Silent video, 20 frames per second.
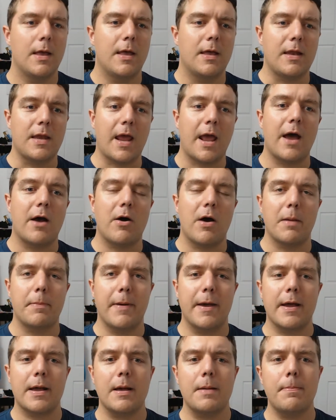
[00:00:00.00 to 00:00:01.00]
Now, I
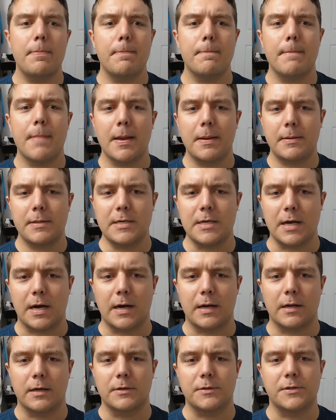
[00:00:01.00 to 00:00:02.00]
back up my
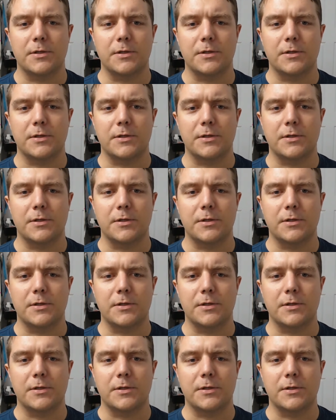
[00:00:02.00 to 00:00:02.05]
data